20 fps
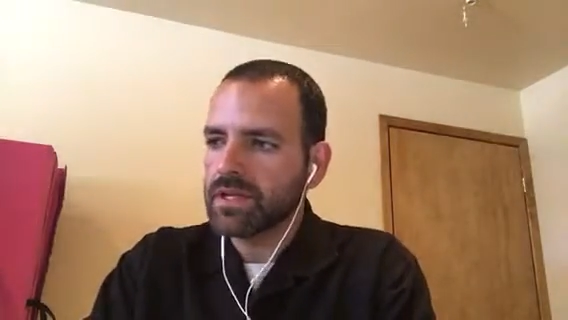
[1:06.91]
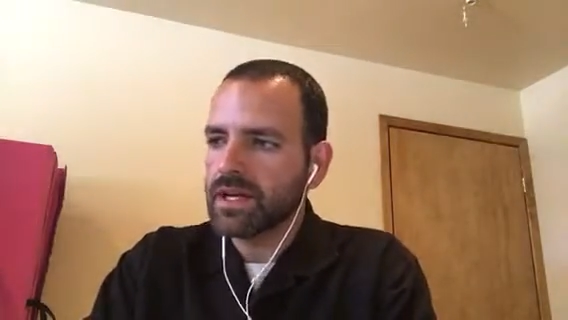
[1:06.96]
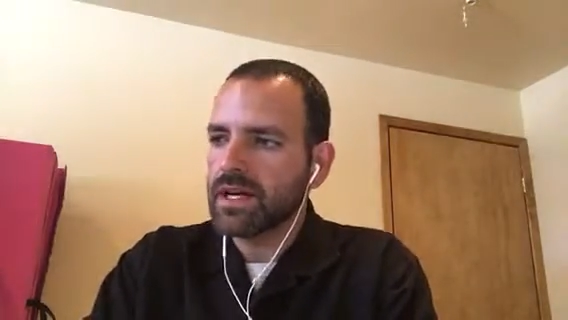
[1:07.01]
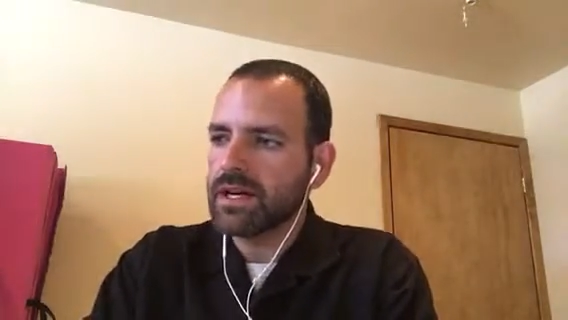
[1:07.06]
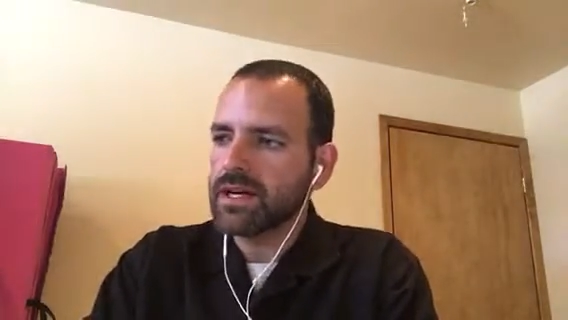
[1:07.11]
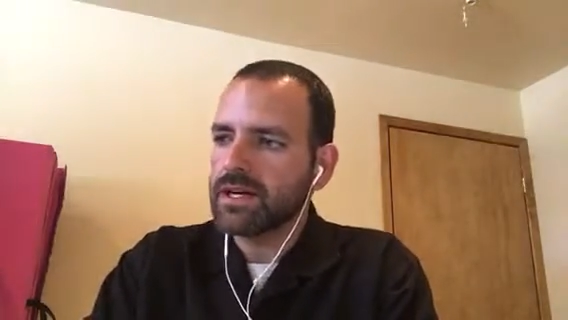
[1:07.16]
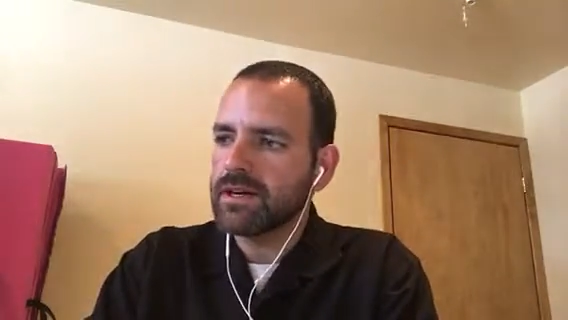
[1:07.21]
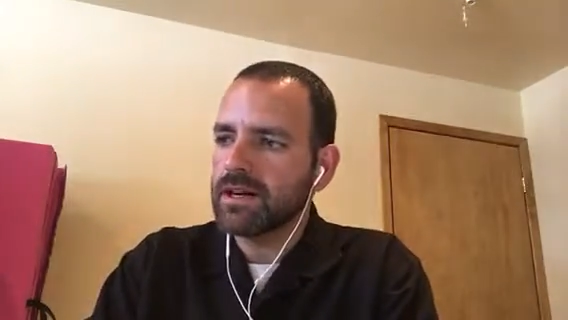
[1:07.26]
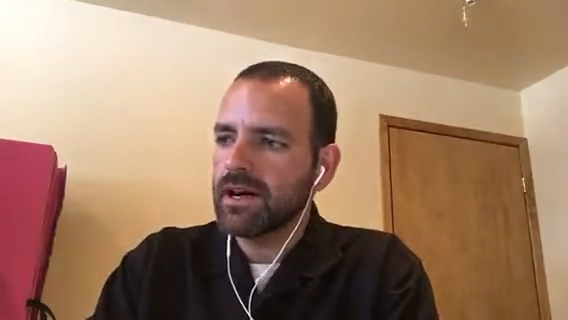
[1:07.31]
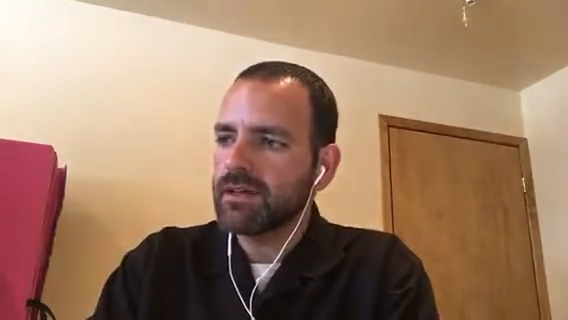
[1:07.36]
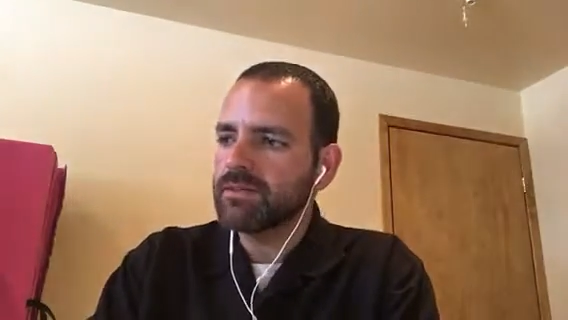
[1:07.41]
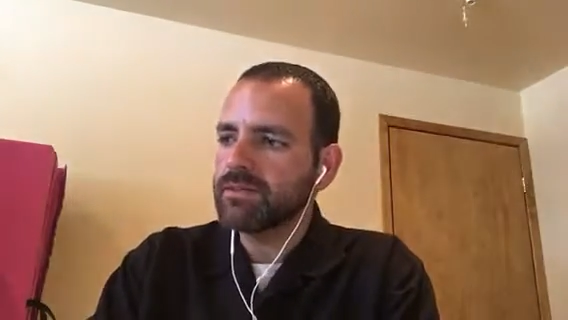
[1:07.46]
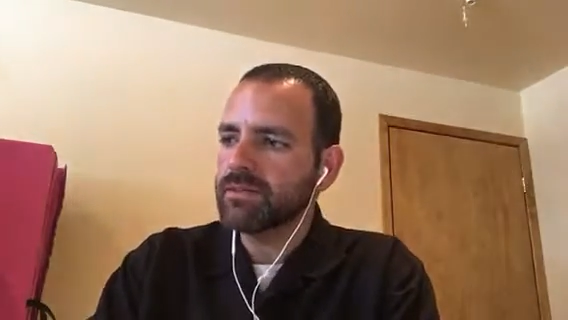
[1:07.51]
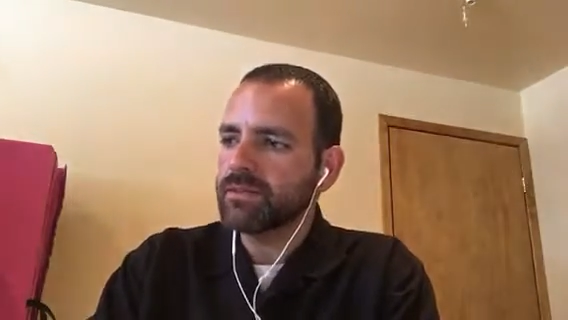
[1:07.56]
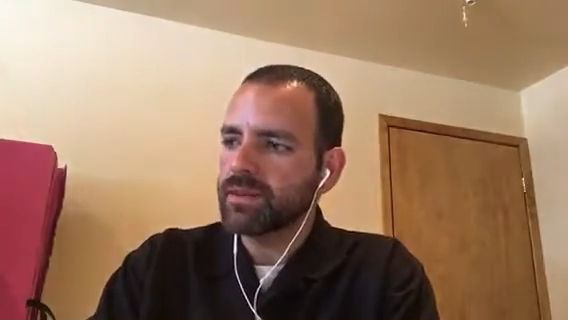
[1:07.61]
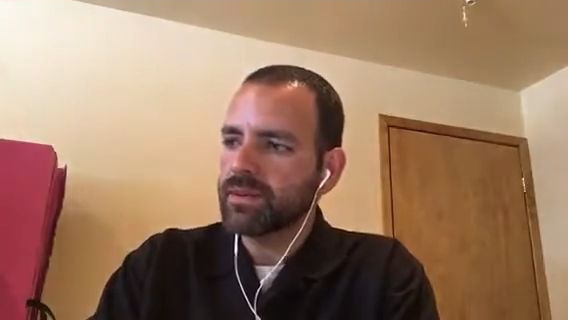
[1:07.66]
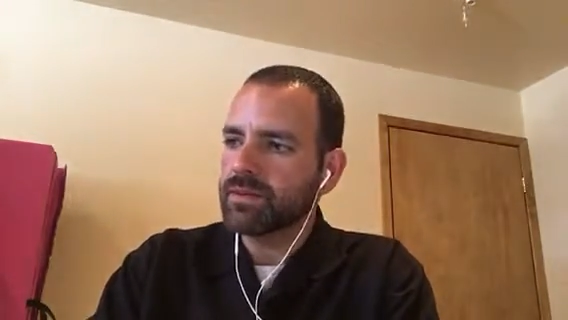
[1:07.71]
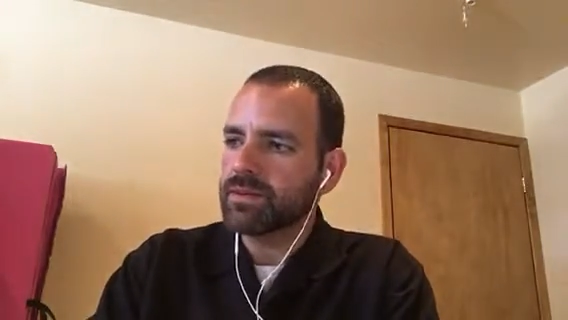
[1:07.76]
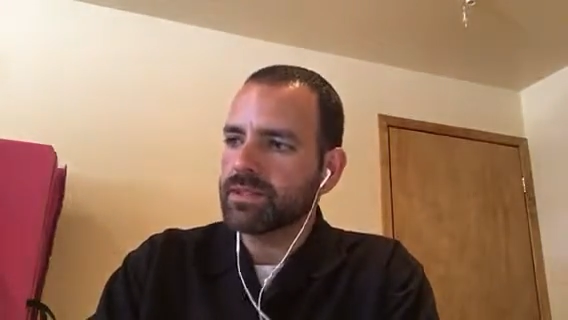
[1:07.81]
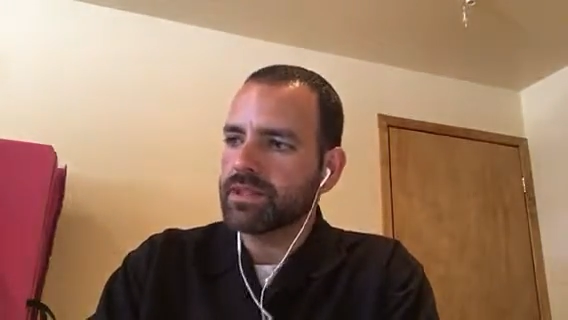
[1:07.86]
I'm
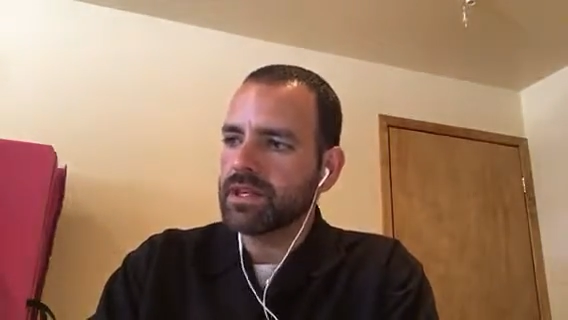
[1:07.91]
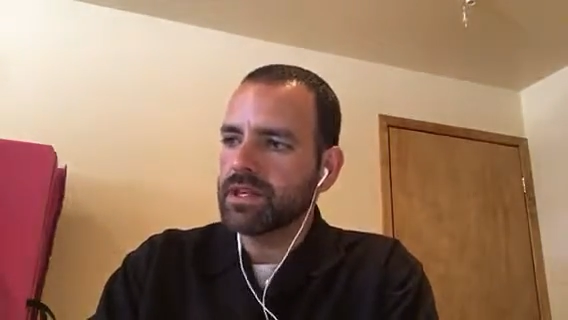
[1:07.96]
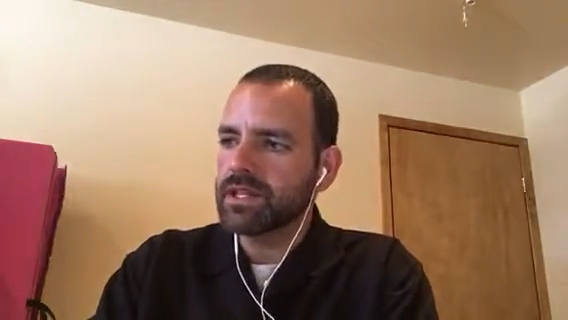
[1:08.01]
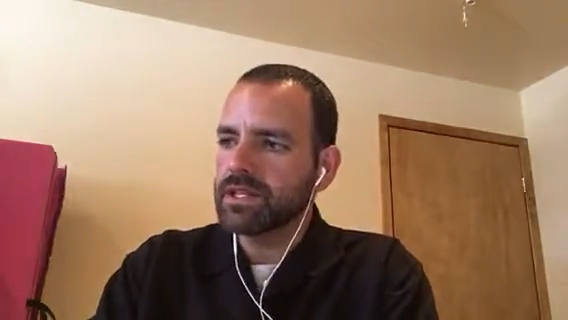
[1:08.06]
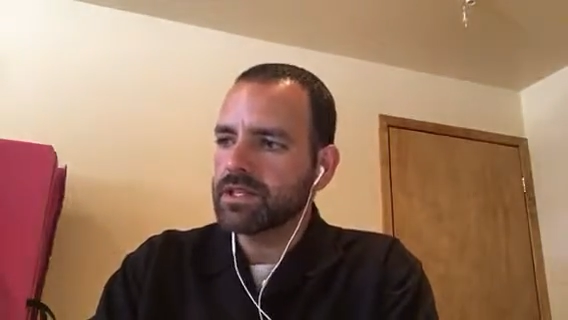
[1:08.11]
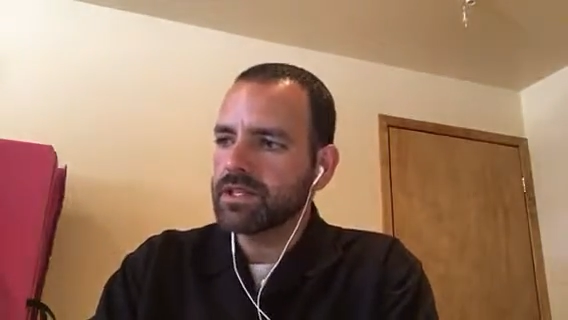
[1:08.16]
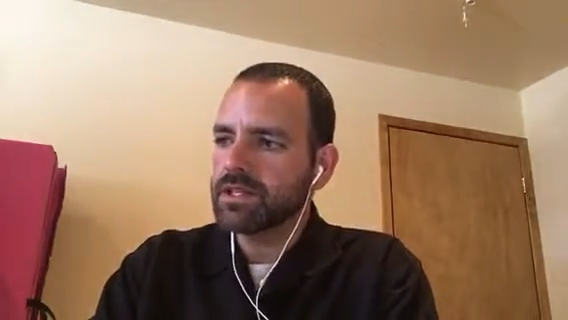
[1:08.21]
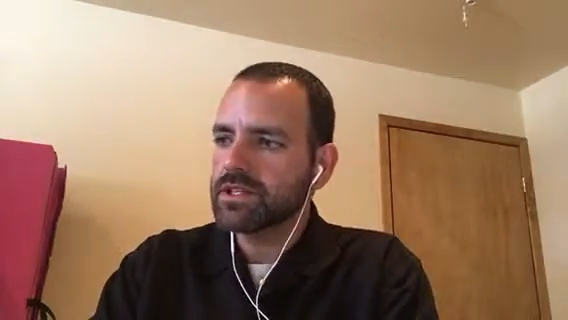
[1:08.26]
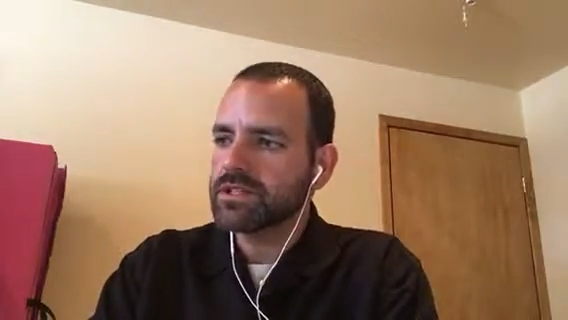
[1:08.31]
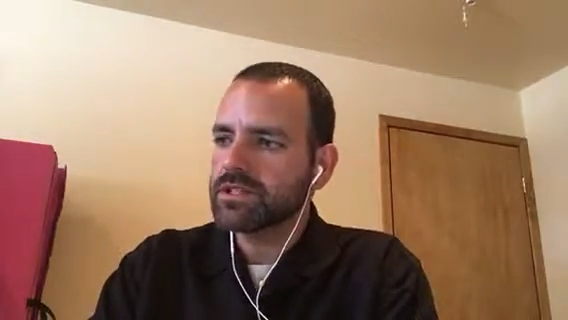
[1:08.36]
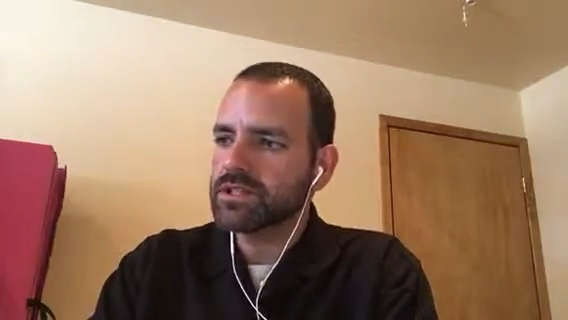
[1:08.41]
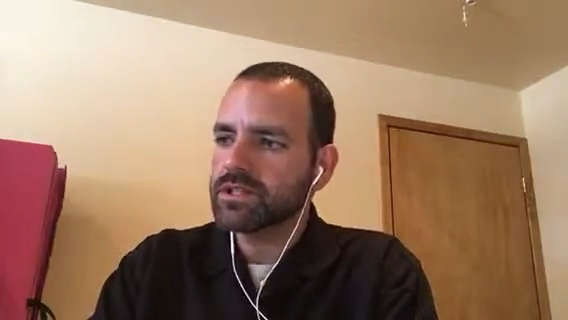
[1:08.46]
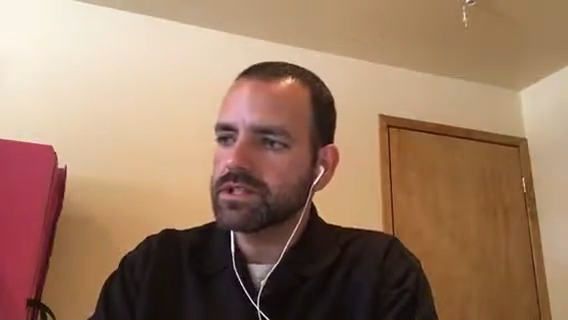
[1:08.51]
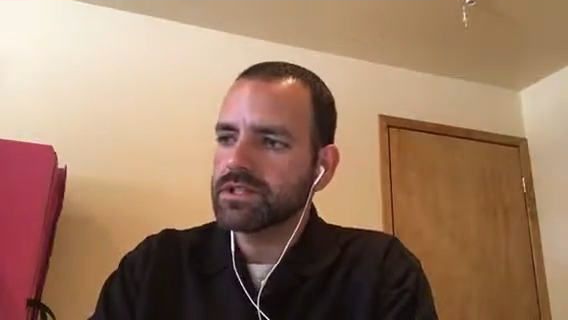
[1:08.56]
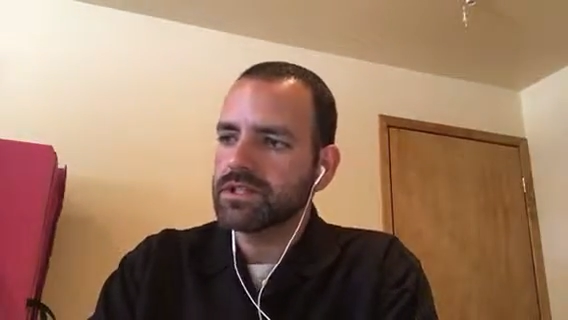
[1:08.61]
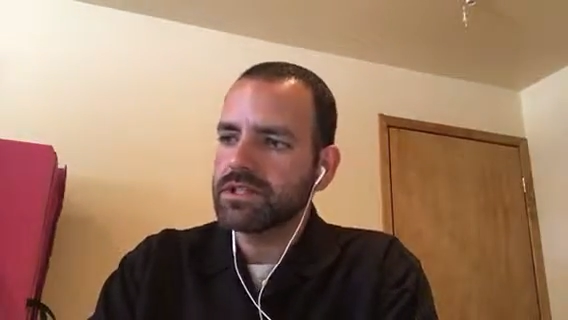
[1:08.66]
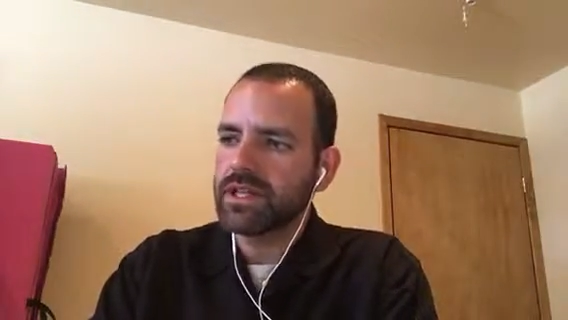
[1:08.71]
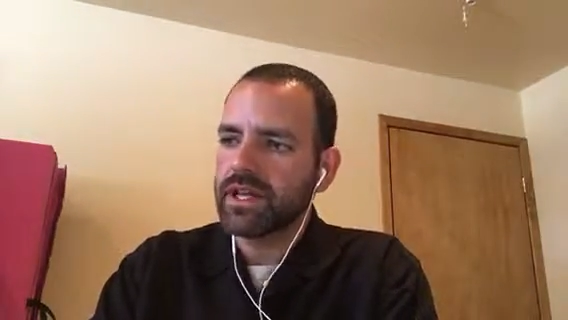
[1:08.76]
familiar with the literature and